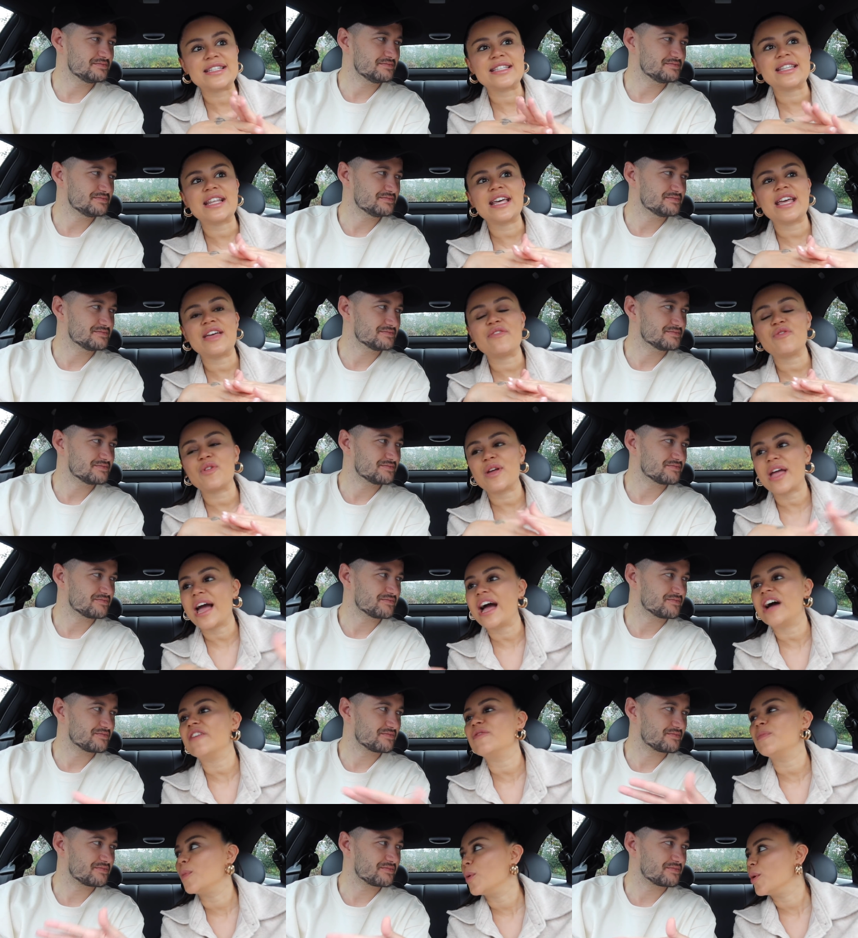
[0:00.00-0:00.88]
Speaker 1: is that if we
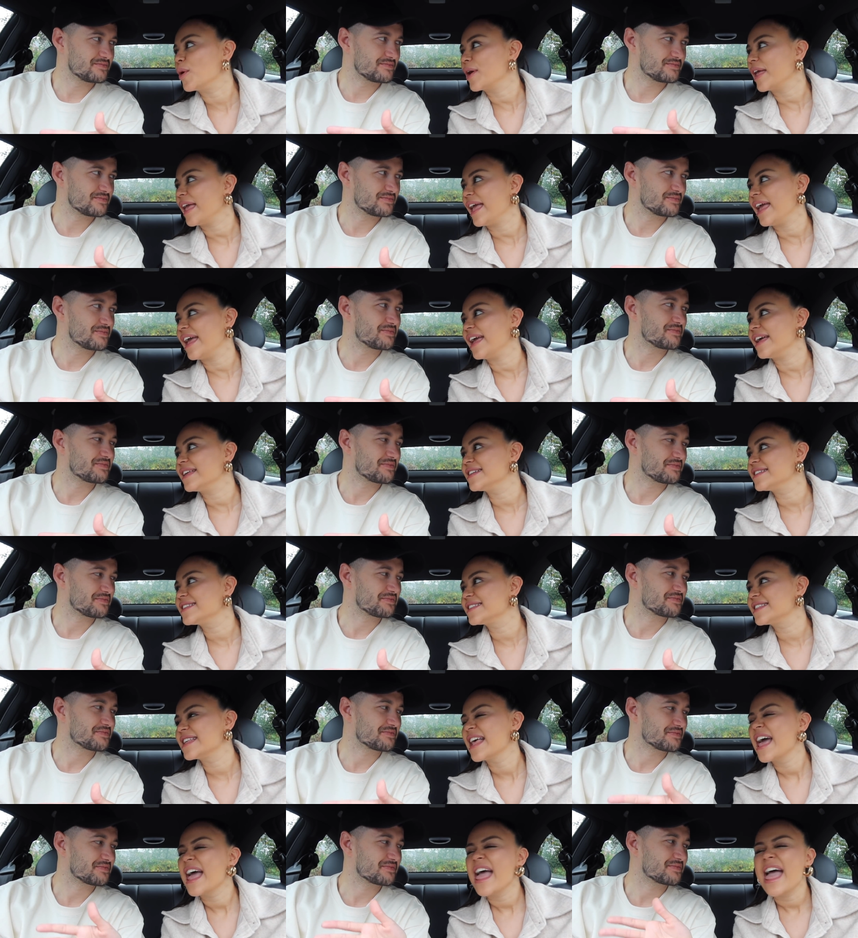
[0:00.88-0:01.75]
have more
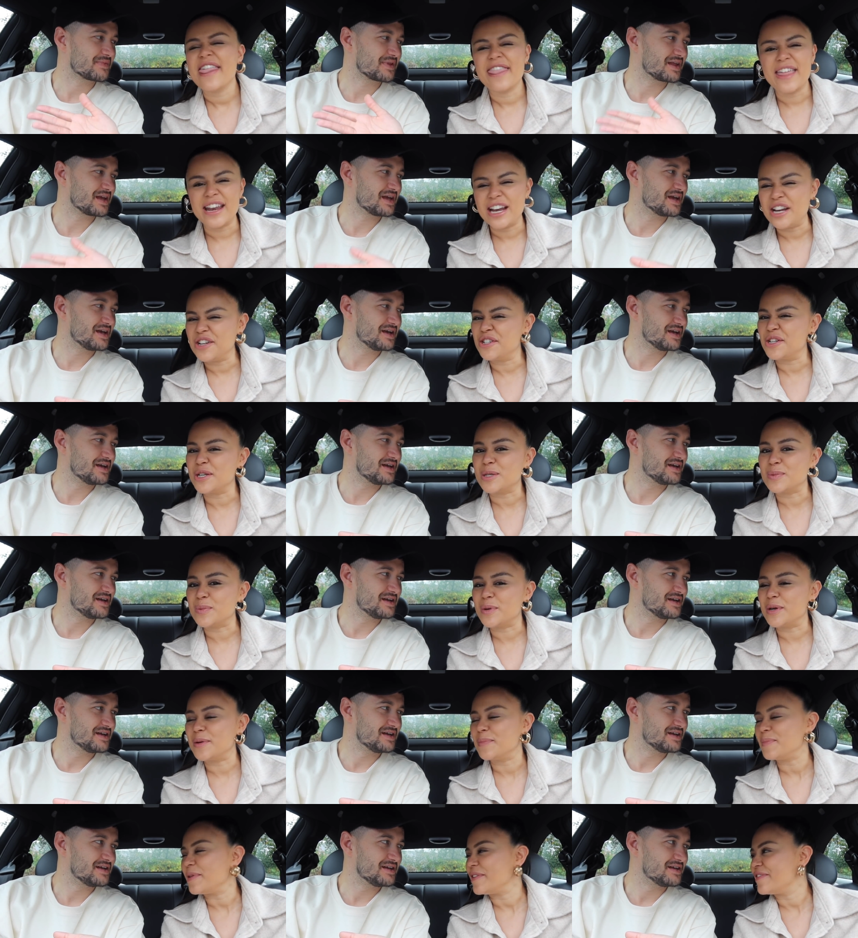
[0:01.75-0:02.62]
kids, then it just
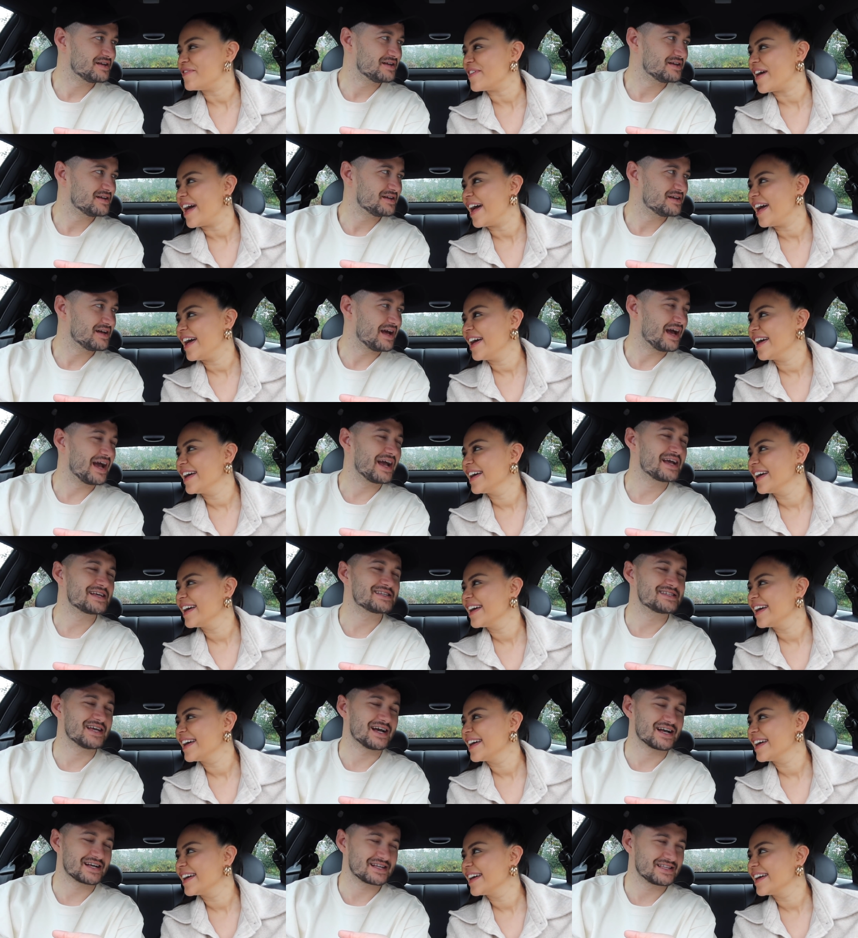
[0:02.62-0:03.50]
wouldn't be fair.
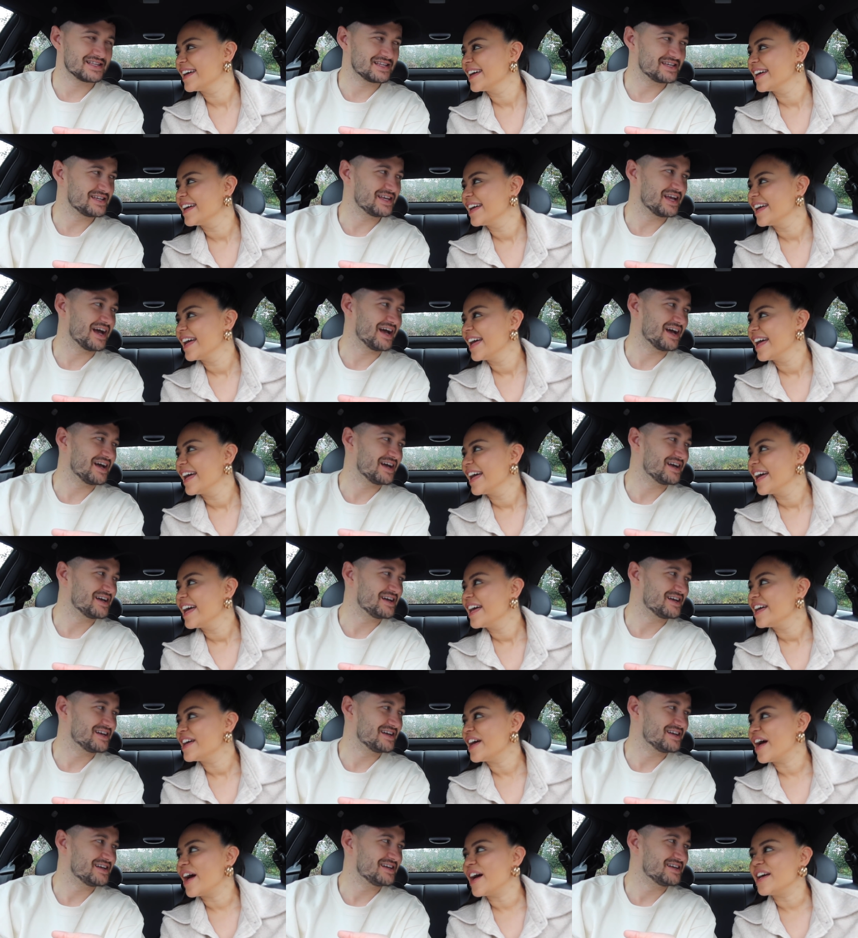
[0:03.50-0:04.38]
Speaker 2: Exactly, yeah.
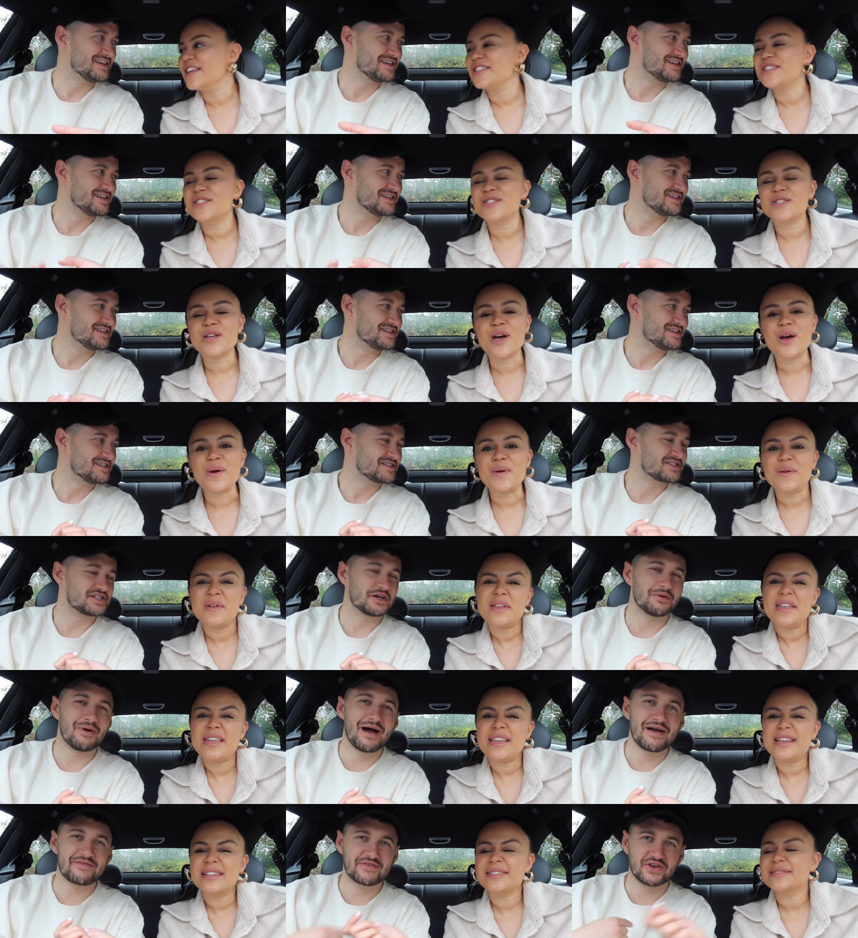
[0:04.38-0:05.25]

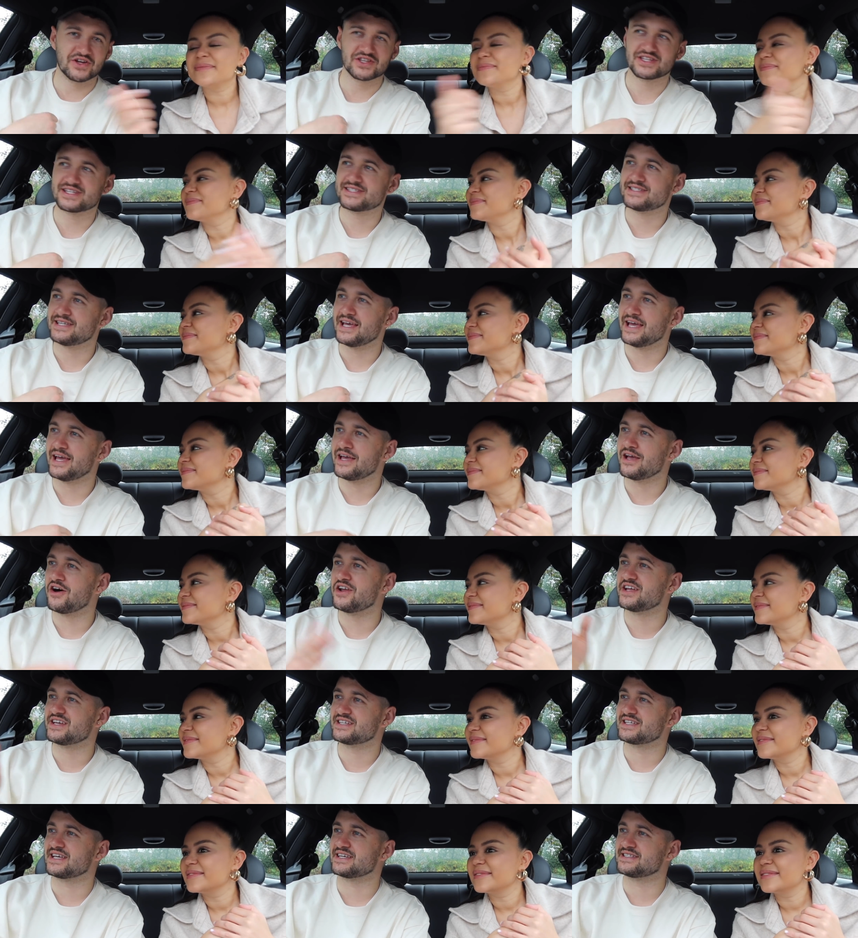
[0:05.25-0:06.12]
Speaker 1: So
Speaker 2: I've got the T,
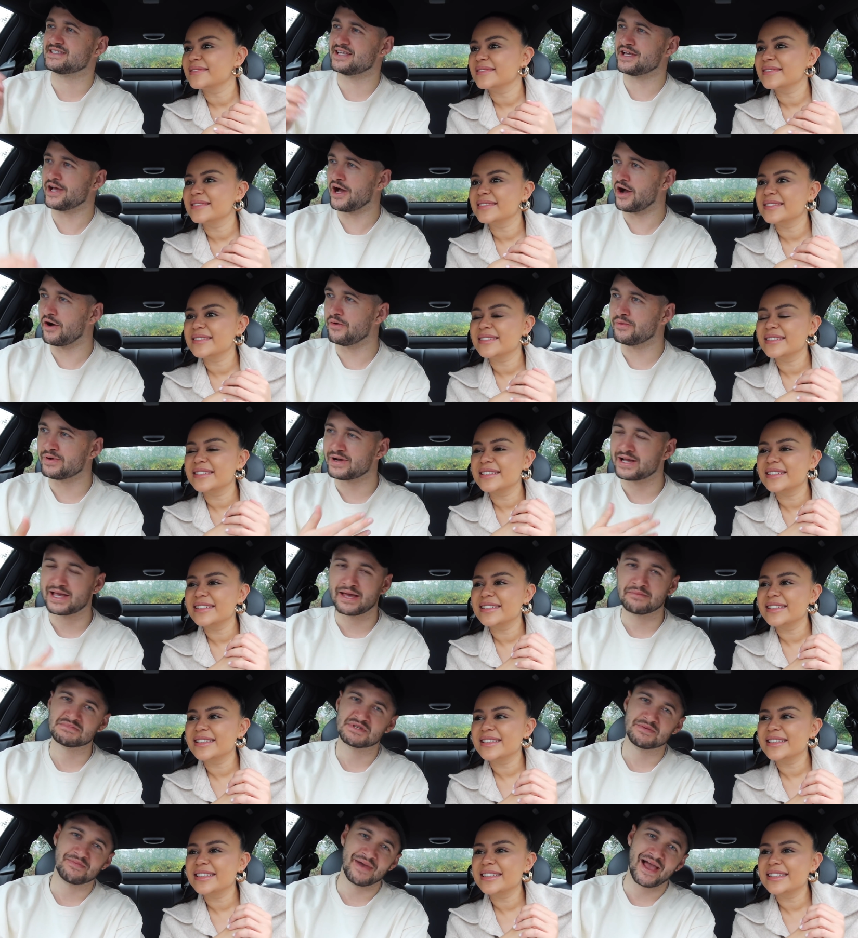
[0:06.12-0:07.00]
Onyx has the O, and
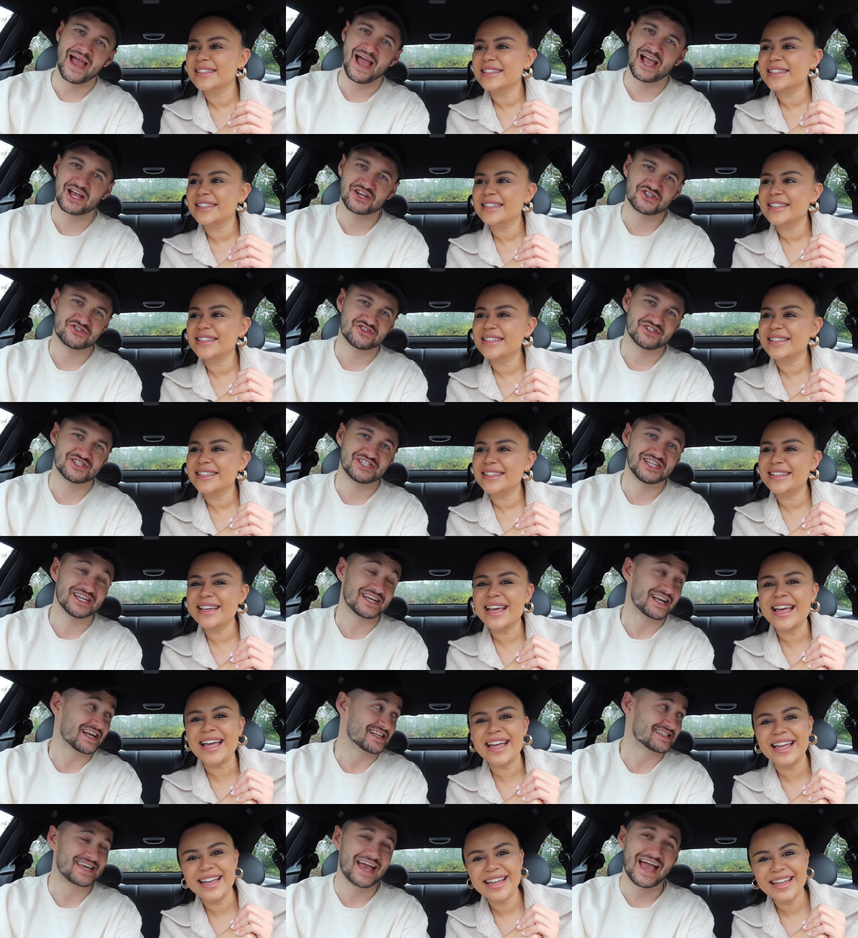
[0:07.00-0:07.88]
Kim's a bit extra, she
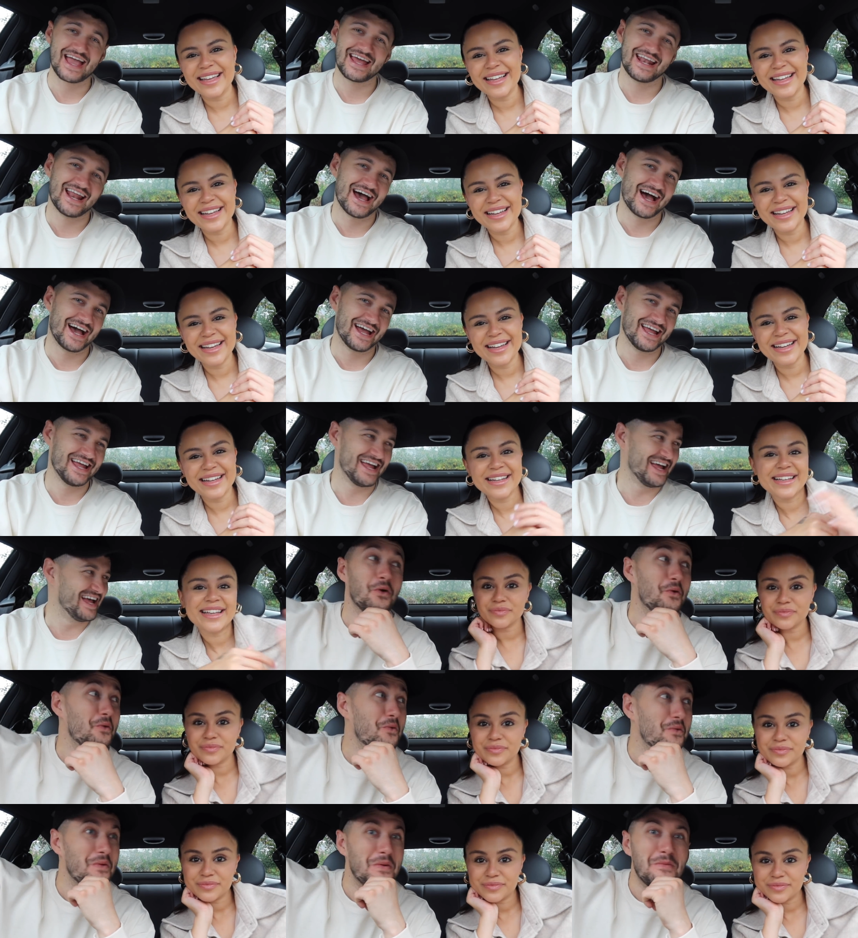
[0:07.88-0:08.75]
gets K and I.
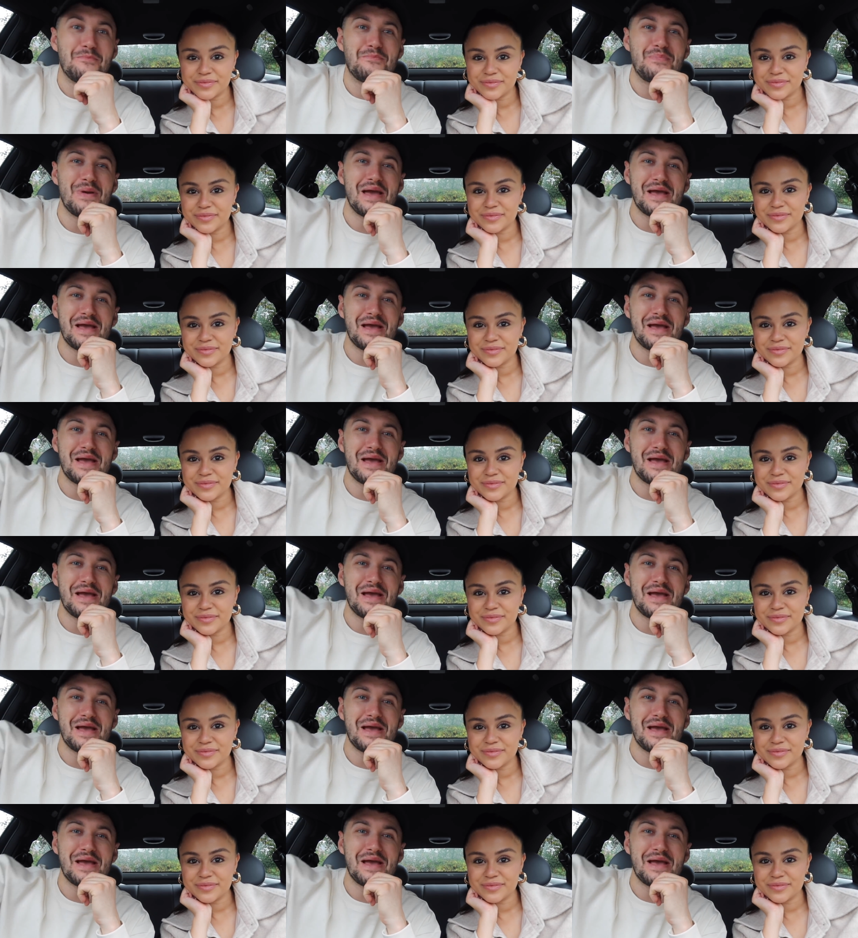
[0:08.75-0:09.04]
Oh, and